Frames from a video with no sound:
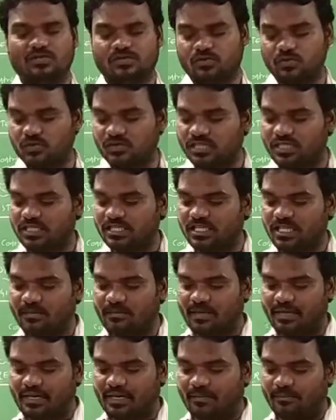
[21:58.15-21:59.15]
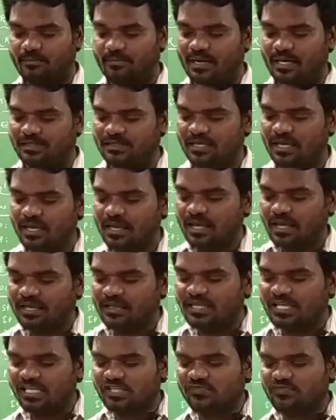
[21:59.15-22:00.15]
two 16-bit numbers,
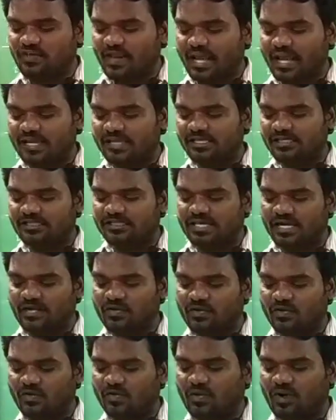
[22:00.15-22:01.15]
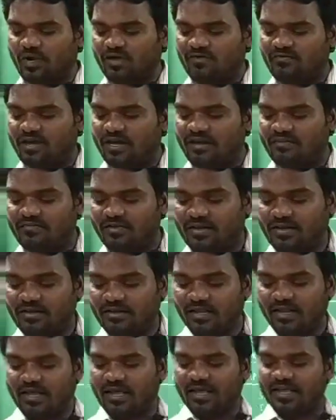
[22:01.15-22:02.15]
this flag is set to 1 whenever
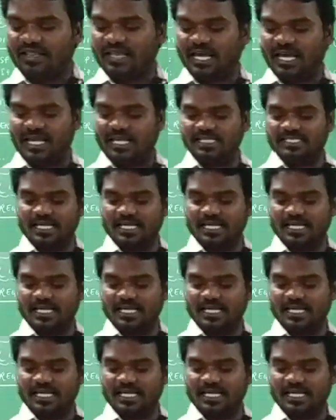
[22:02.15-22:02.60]
there is